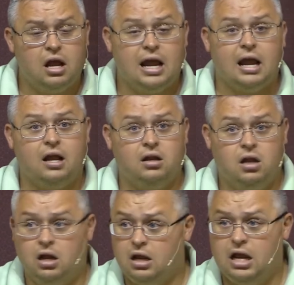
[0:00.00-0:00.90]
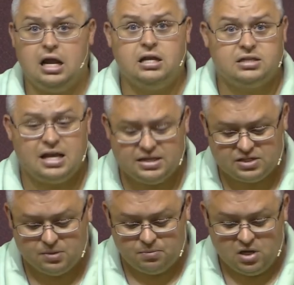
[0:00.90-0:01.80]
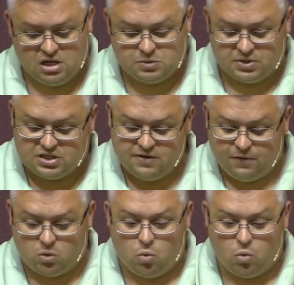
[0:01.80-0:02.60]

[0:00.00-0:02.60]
And he says some specific